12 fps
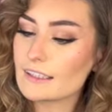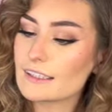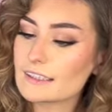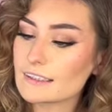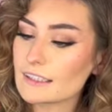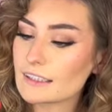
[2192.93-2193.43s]

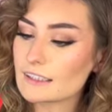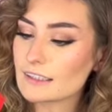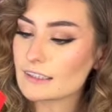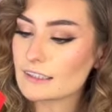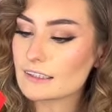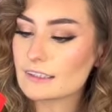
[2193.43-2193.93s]
this
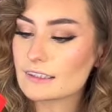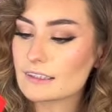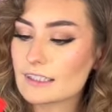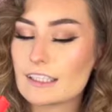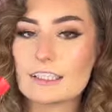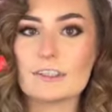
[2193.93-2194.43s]
is
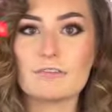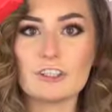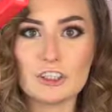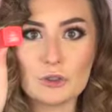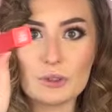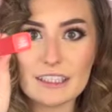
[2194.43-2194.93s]

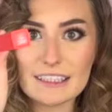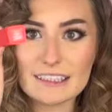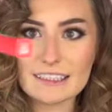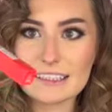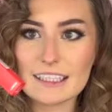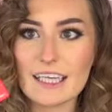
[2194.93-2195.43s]

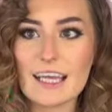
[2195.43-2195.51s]
Individualist,